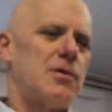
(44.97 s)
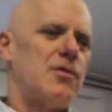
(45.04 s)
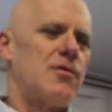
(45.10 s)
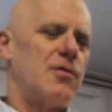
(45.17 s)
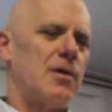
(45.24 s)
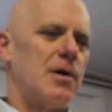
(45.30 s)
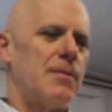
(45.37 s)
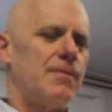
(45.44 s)
which
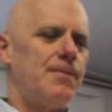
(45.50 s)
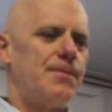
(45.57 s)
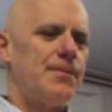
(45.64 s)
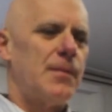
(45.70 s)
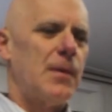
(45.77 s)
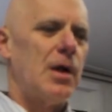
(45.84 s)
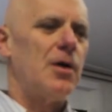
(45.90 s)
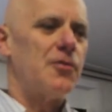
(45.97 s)
is, uh,
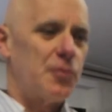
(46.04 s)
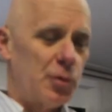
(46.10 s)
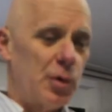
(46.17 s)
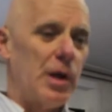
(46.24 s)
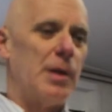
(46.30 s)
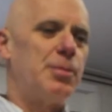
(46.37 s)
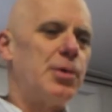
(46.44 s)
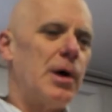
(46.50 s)
I was
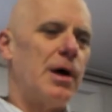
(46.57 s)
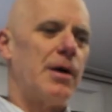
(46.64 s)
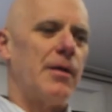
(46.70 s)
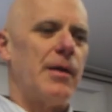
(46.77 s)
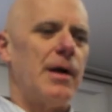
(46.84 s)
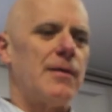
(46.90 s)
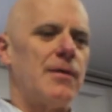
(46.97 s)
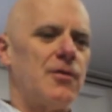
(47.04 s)
really proud of that.